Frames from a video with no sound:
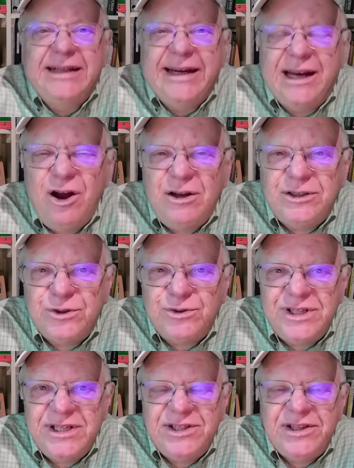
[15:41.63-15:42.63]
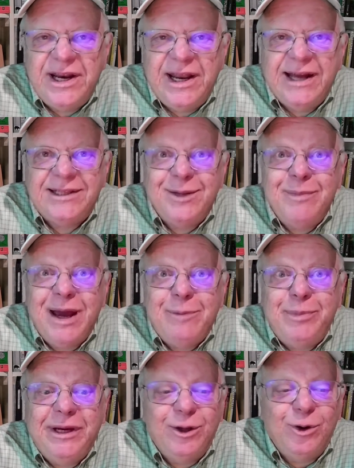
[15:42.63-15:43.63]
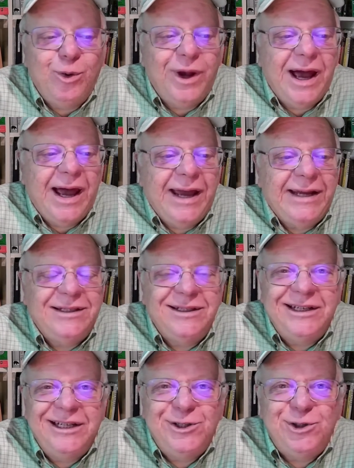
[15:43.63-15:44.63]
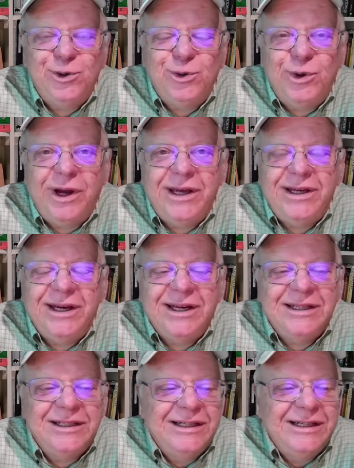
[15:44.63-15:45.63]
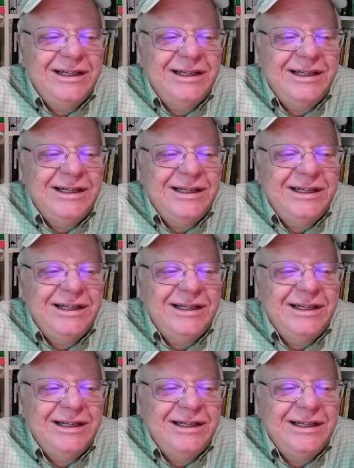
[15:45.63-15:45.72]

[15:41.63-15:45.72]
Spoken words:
And also, since then, I got the My Pillow guy to issue a